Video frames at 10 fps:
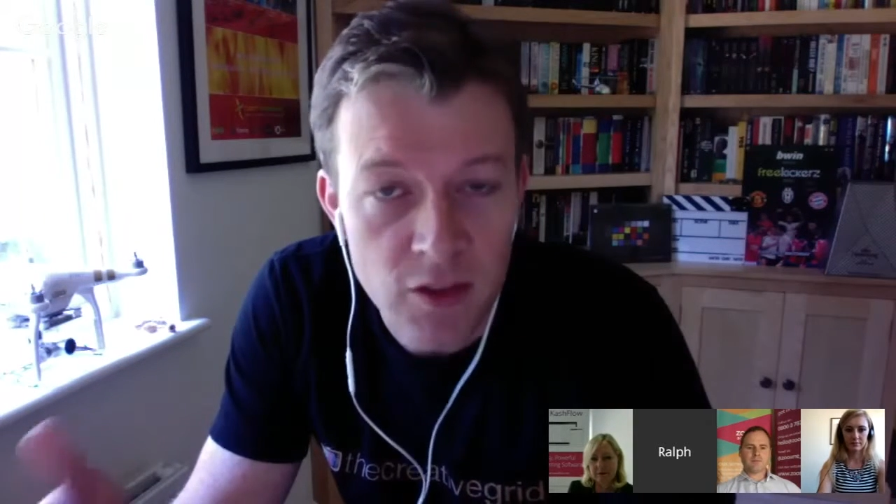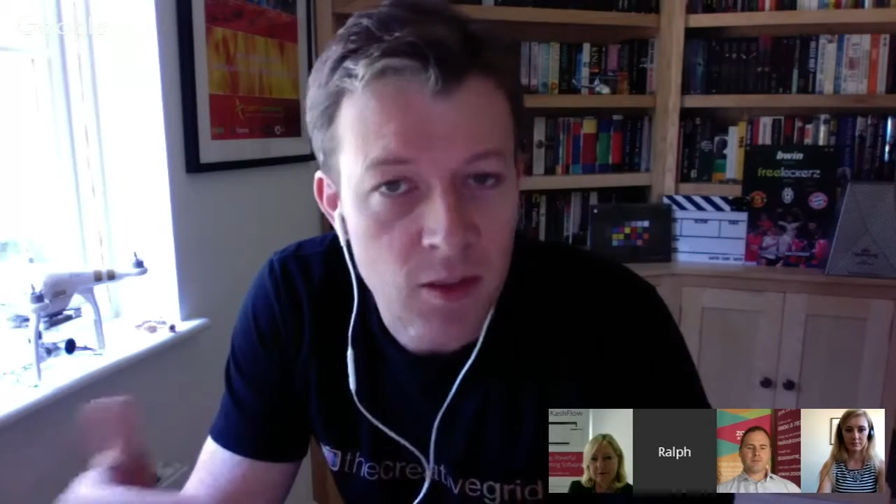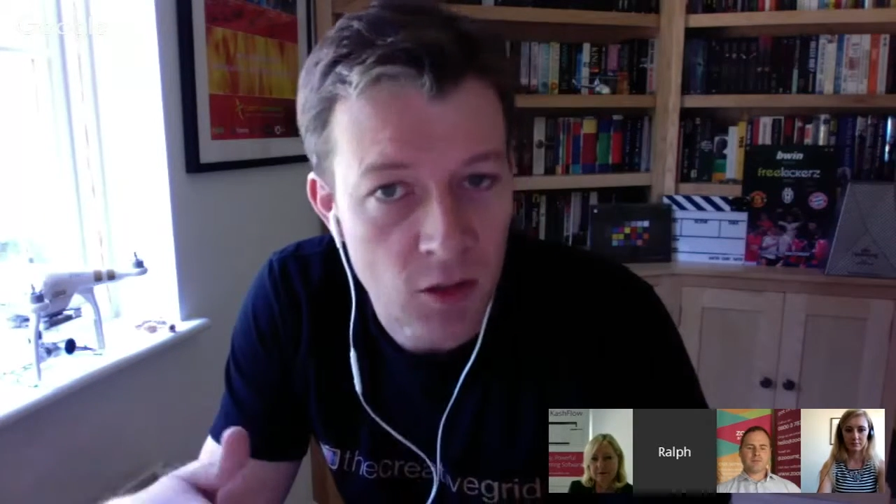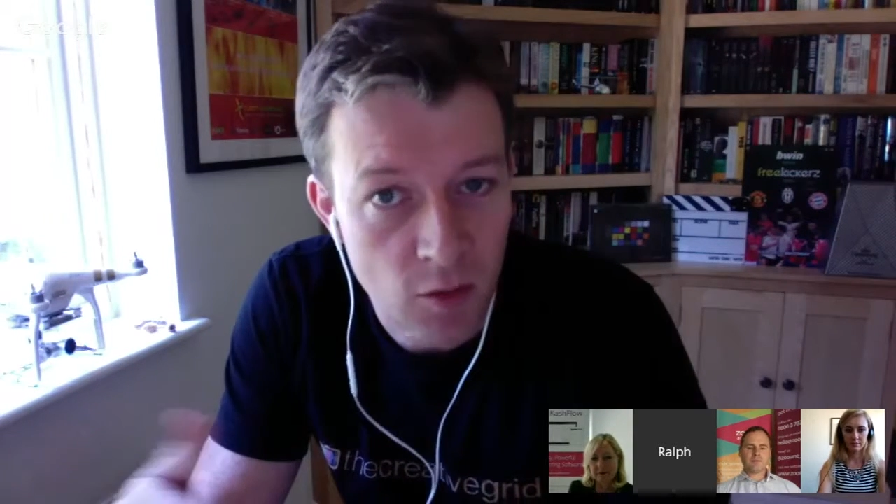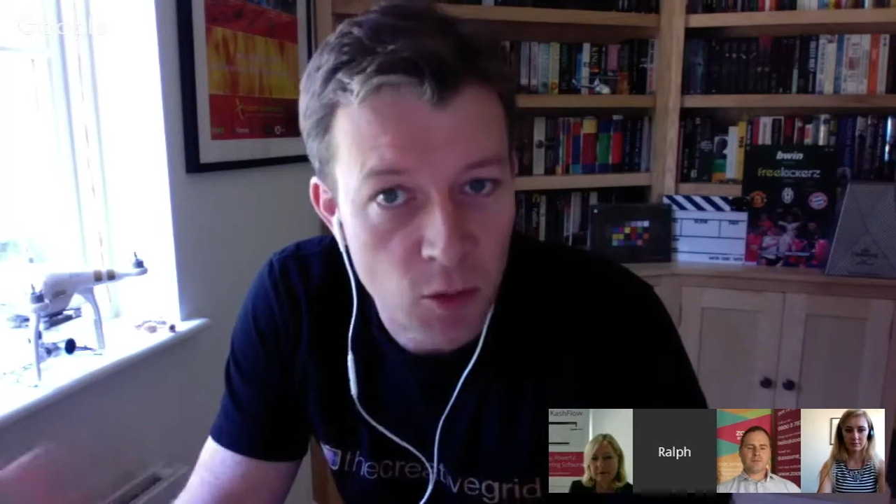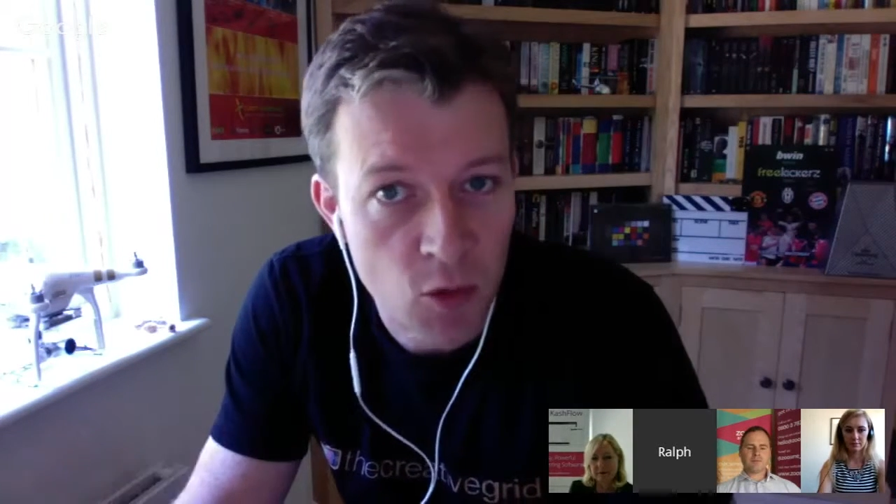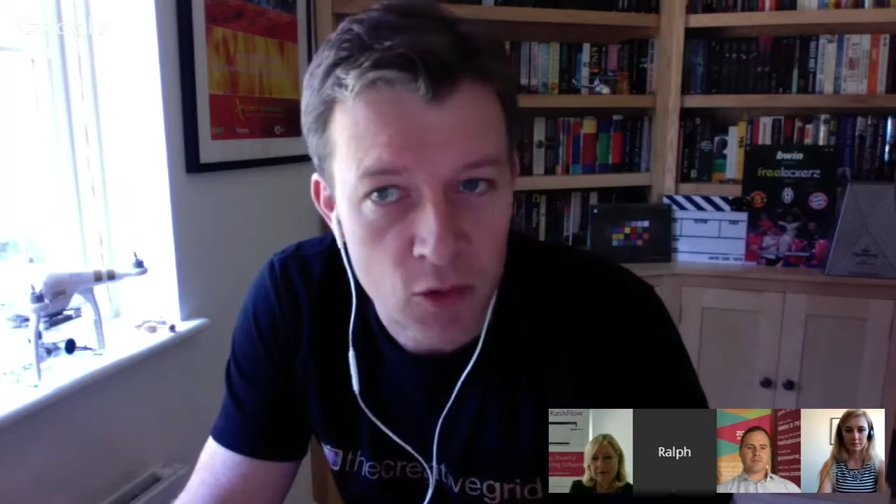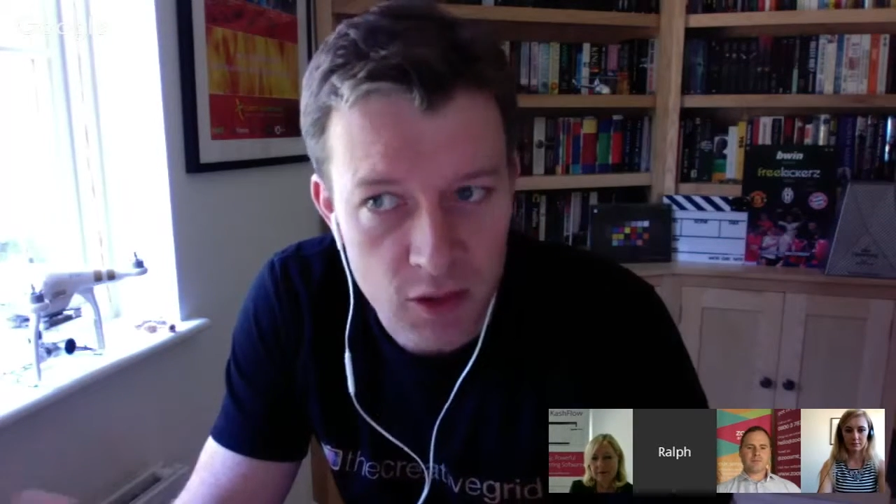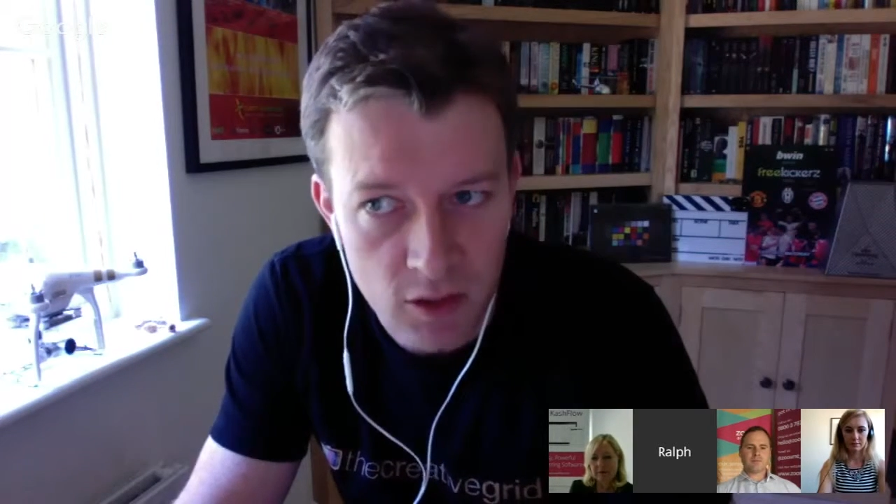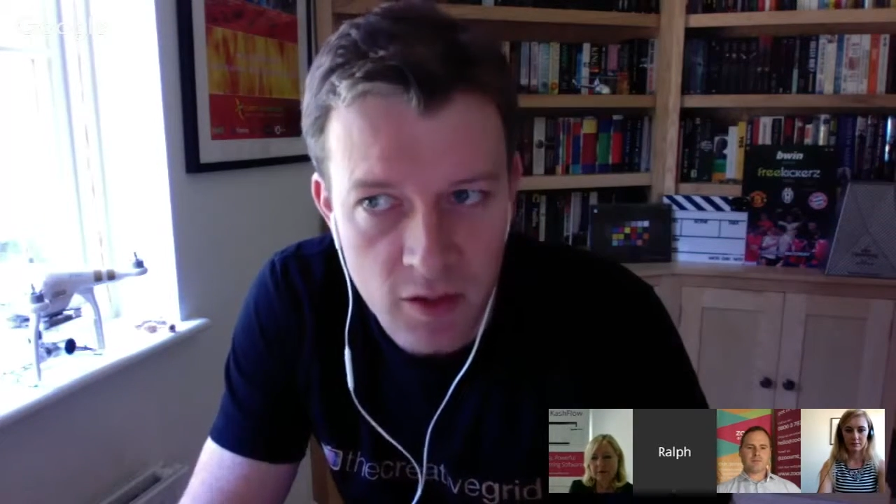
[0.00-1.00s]
some of the
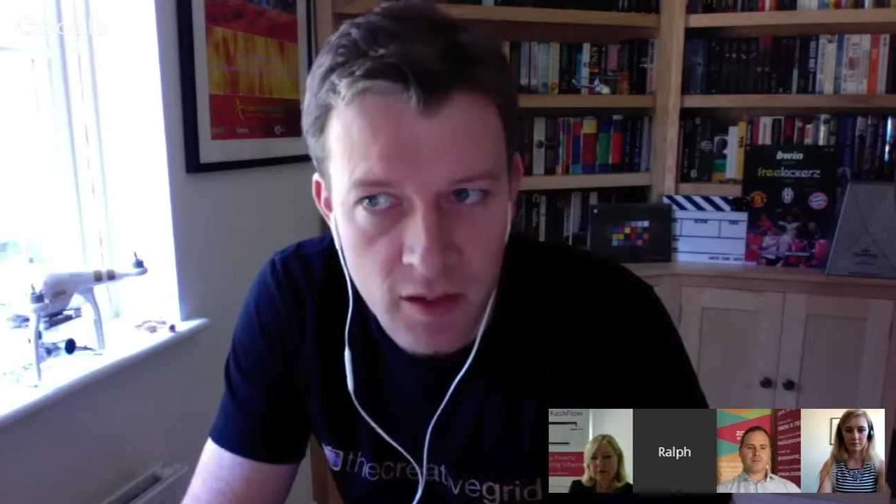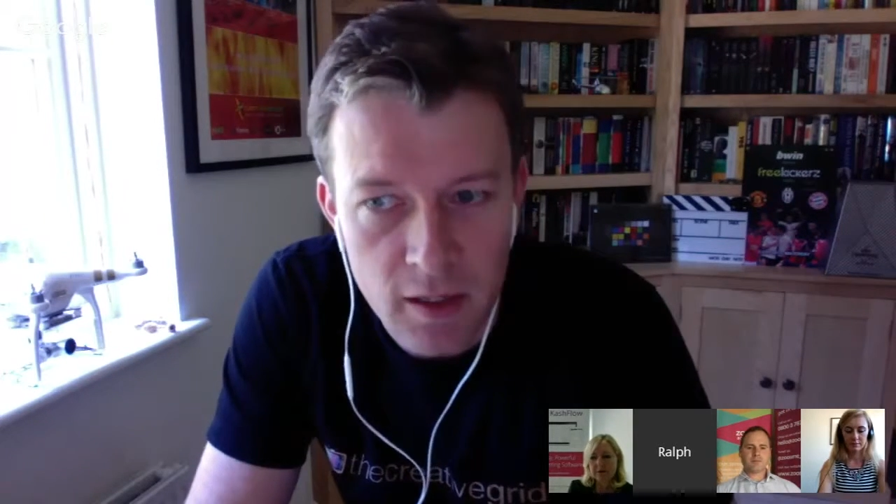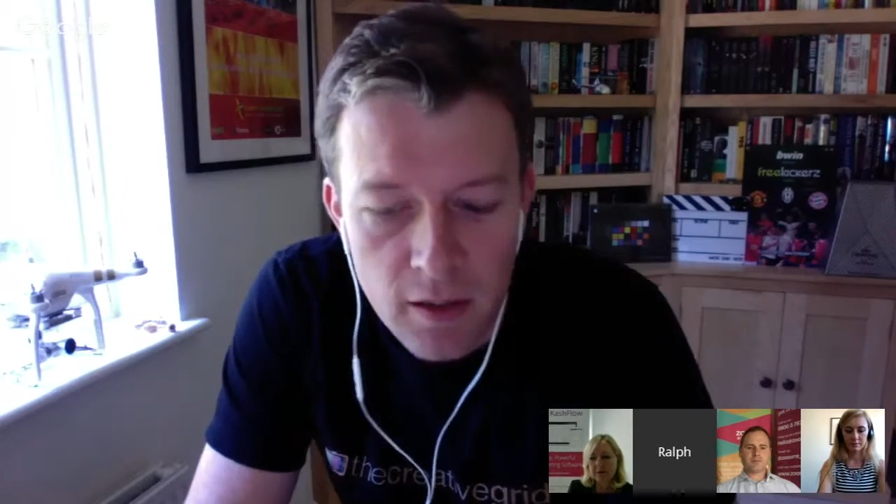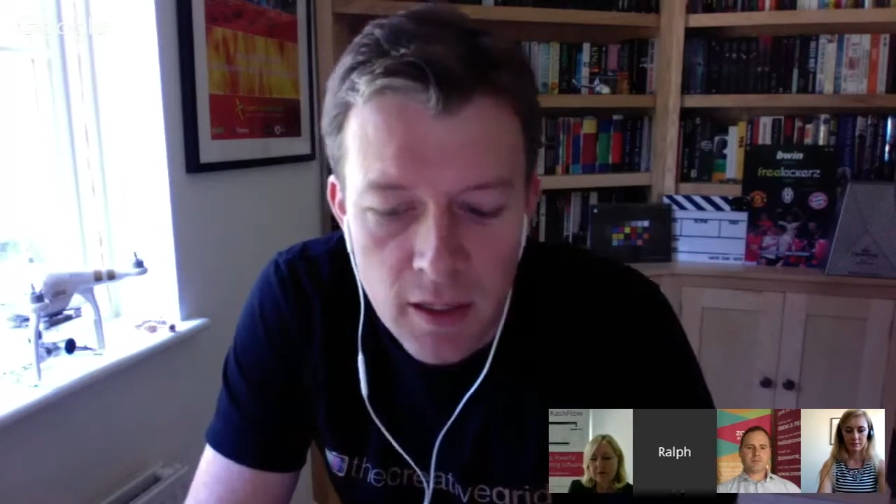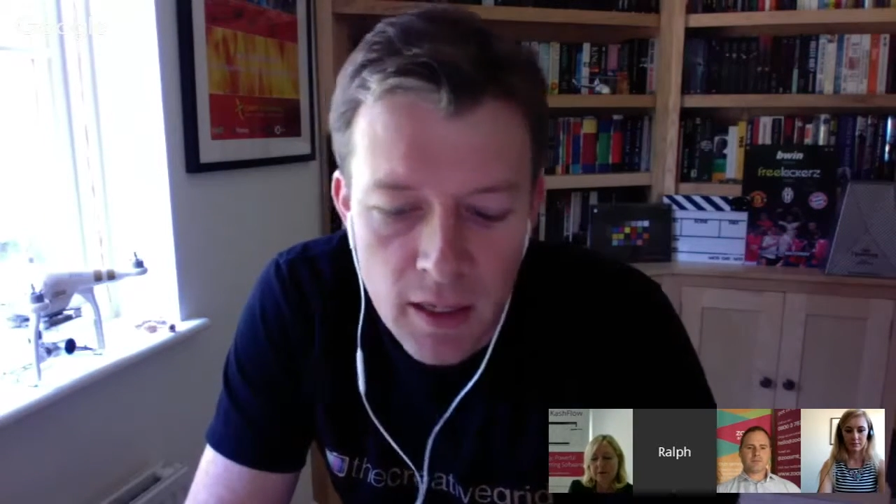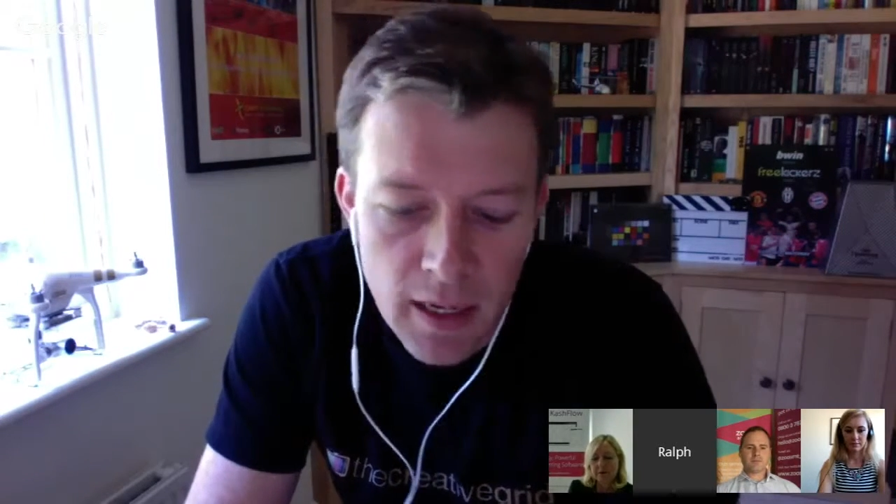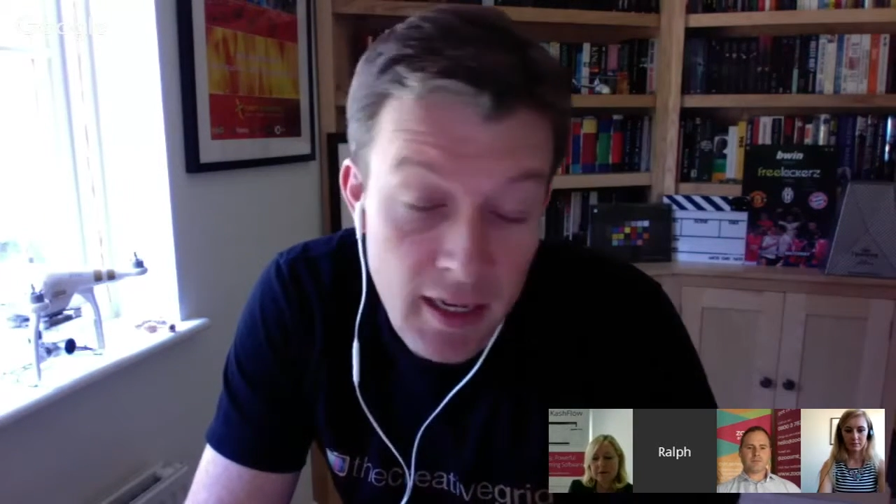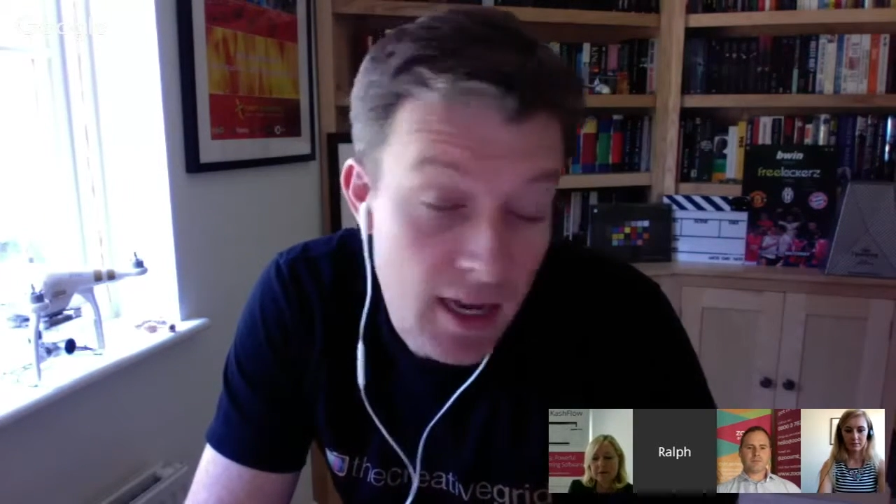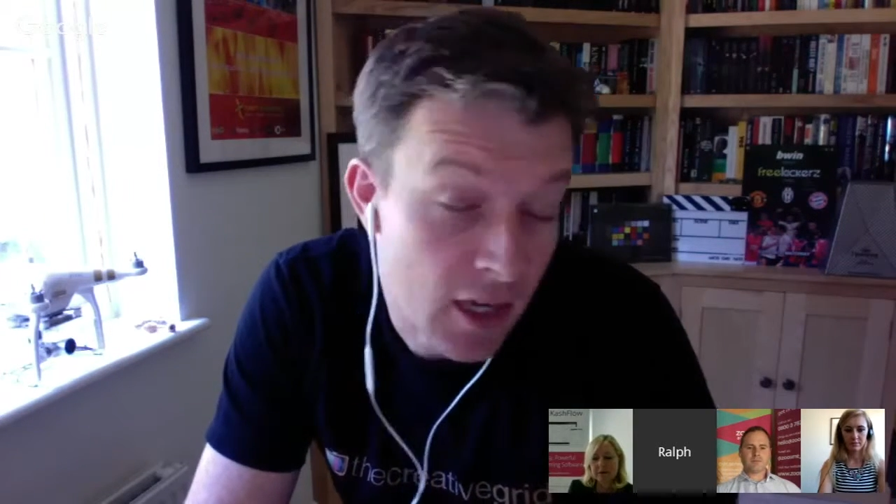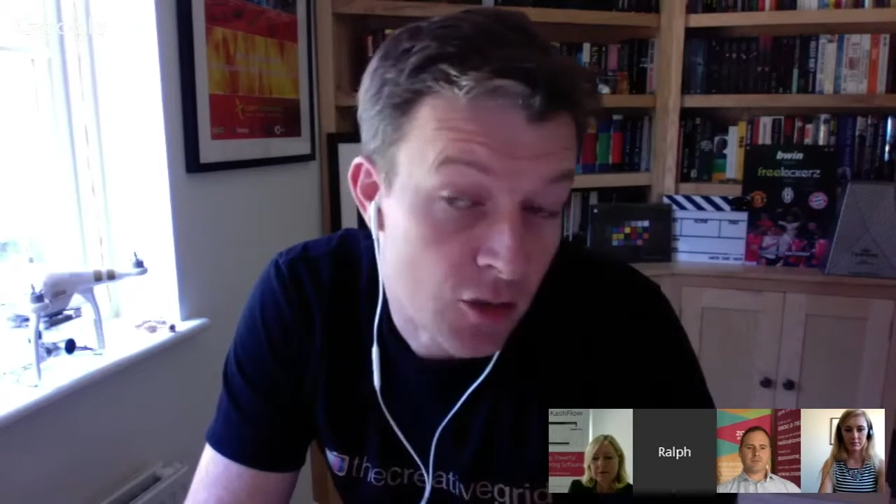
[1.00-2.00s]
reports that are in
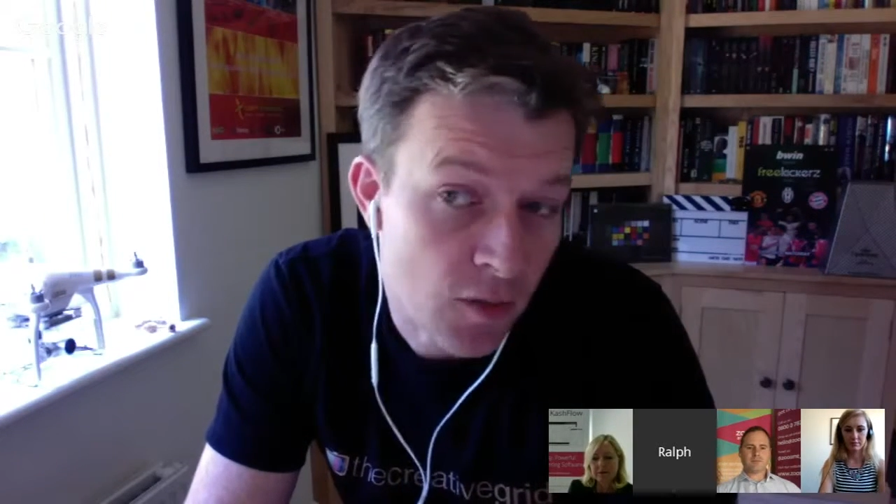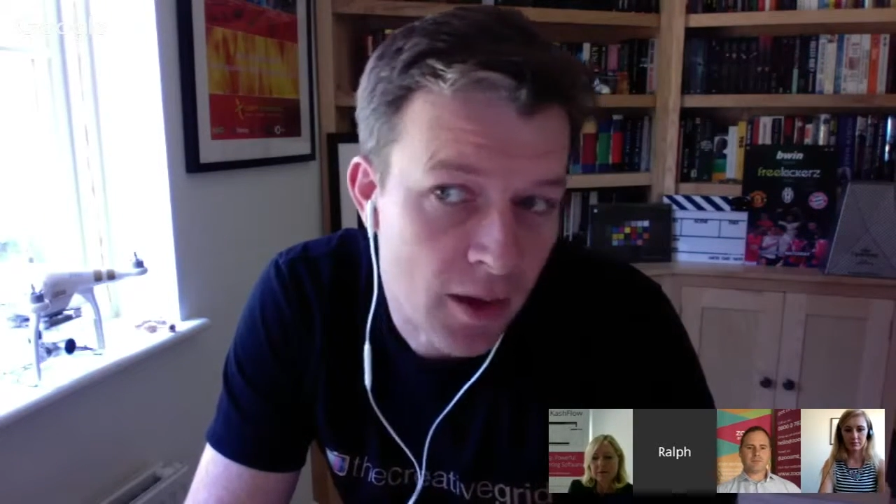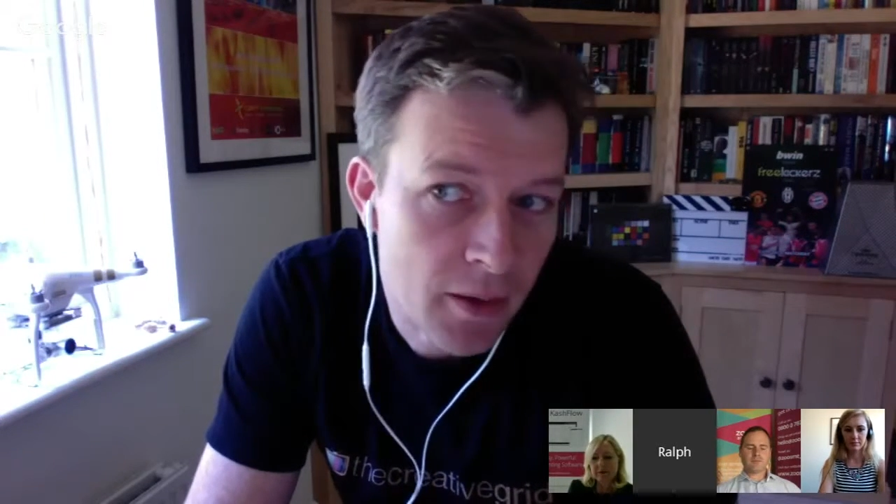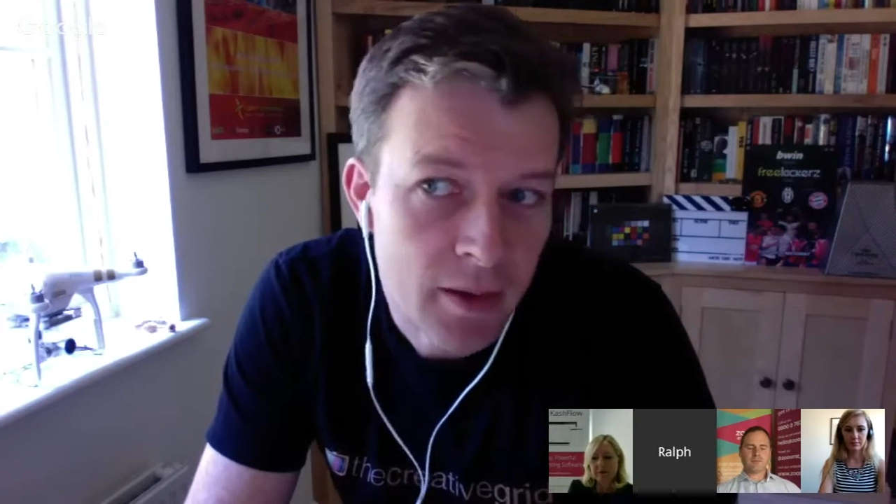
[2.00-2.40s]
Kashflow.